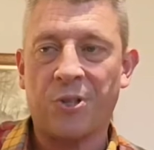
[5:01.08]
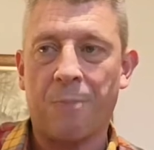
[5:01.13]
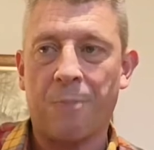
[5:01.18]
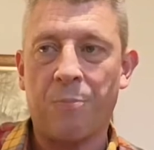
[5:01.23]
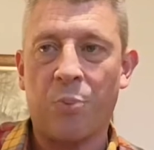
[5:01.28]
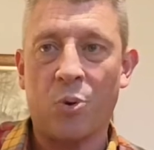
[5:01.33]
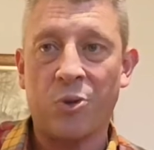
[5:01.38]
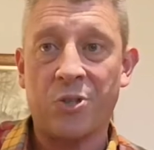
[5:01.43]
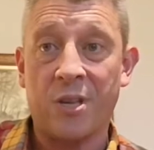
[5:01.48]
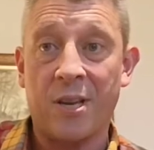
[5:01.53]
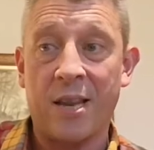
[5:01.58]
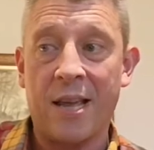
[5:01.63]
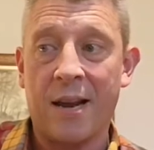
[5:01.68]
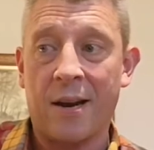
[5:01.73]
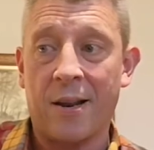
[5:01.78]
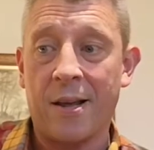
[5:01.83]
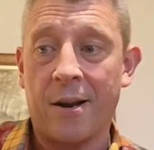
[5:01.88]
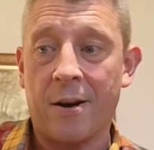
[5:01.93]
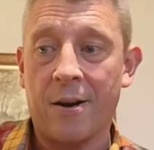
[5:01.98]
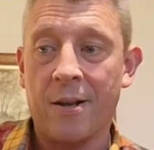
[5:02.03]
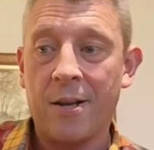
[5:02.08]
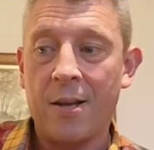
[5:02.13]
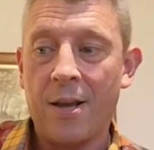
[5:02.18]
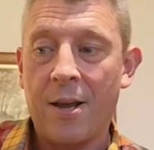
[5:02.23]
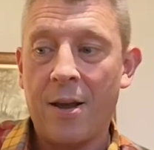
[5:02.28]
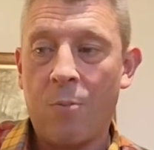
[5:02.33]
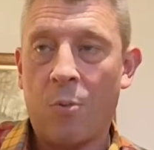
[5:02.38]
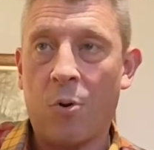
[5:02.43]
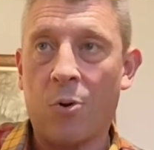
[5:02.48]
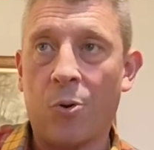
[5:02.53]
I posted earlier,
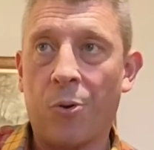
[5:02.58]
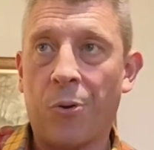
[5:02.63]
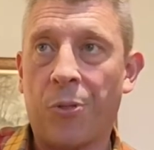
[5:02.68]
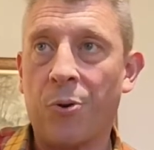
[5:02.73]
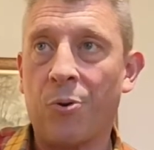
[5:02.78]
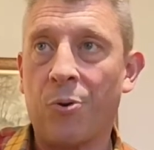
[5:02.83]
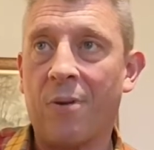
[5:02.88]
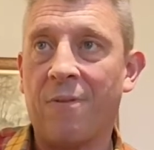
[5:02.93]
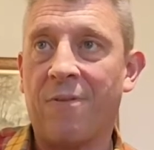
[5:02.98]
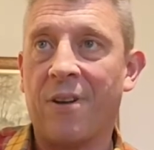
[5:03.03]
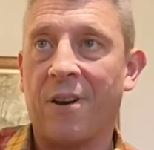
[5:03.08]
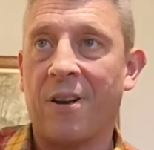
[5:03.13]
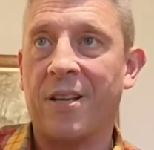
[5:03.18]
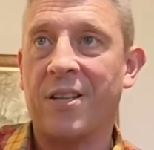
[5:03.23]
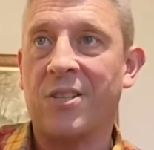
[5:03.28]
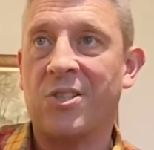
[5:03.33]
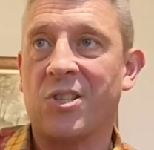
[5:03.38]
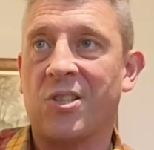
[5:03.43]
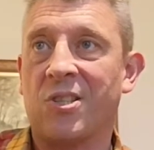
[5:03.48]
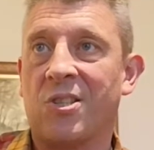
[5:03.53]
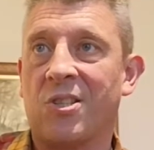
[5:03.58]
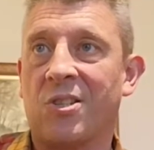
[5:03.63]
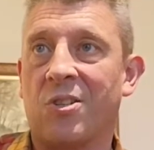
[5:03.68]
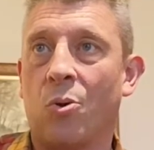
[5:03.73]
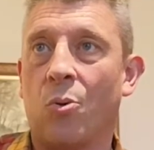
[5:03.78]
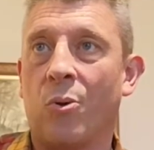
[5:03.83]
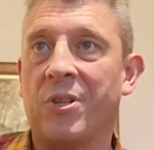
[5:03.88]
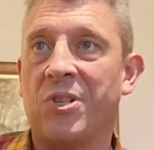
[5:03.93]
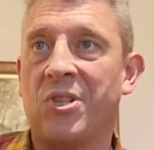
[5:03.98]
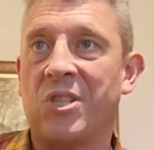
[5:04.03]
we'll go through it fairly
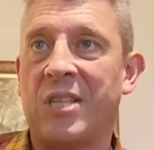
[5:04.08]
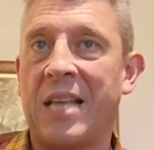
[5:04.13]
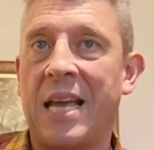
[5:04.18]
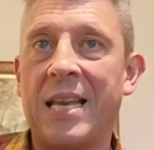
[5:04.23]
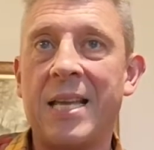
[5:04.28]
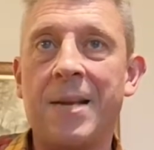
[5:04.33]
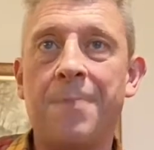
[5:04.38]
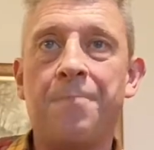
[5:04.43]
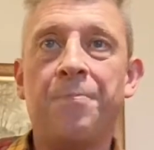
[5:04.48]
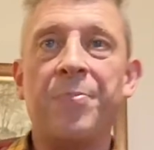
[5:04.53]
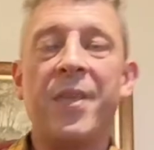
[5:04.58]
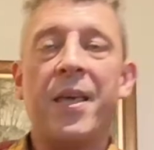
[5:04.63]
slow and steady.